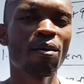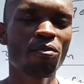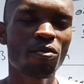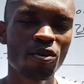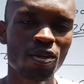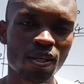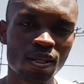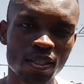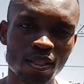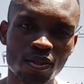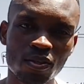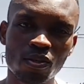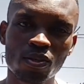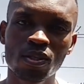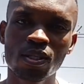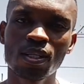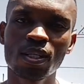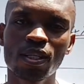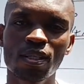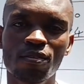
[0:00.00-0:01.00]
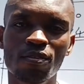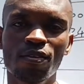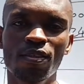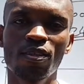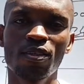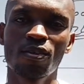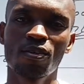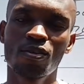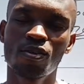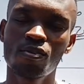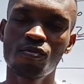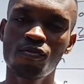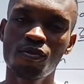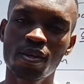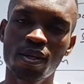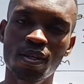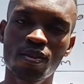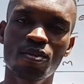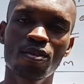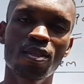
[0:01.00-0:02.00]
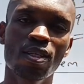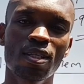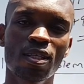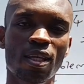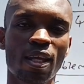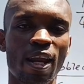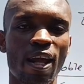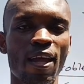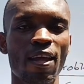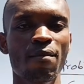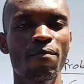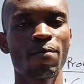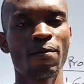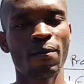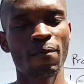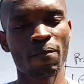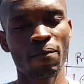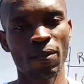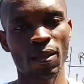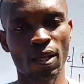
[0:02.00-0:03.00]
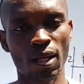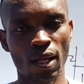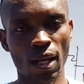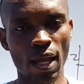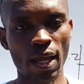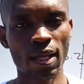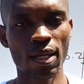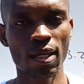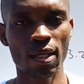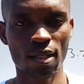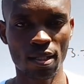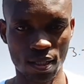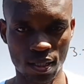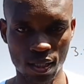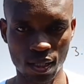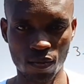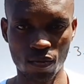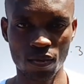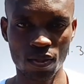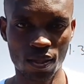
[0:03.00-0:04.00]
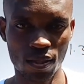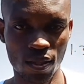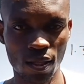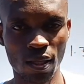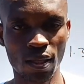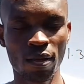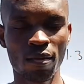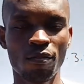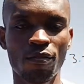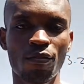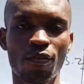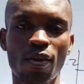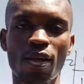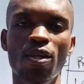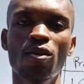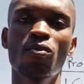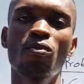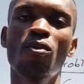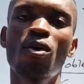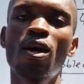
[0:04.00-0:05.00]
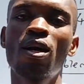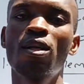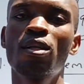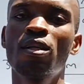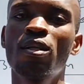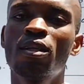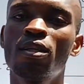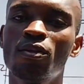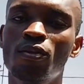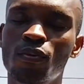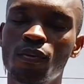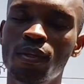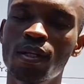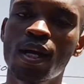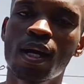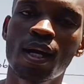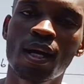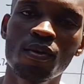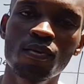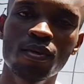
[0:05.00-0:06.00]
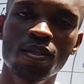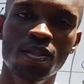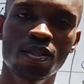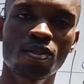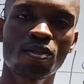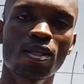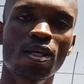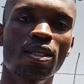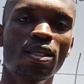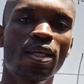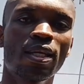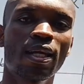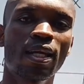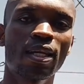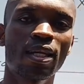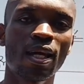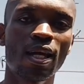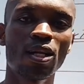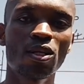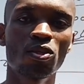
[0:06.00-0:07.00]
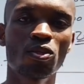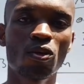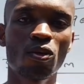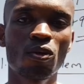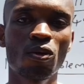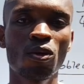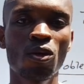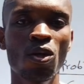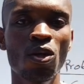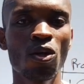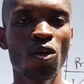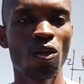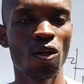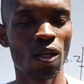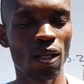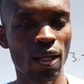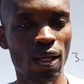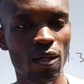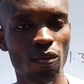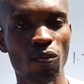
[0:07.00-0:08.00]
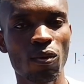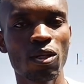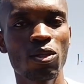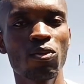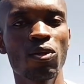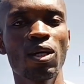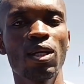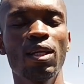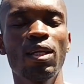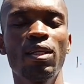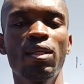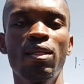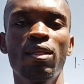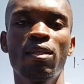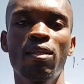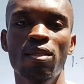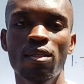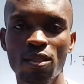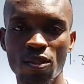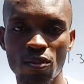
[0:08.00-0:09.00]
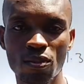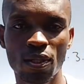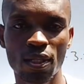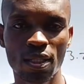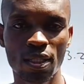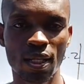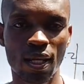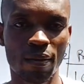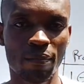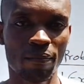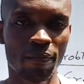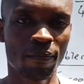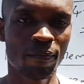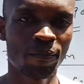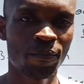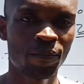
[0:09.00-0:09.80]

I'm gonna see you on the next video. Don't forget to subscribe, like, and share with friends who are doing accounting so that they can also learn what you are learning. See you next time.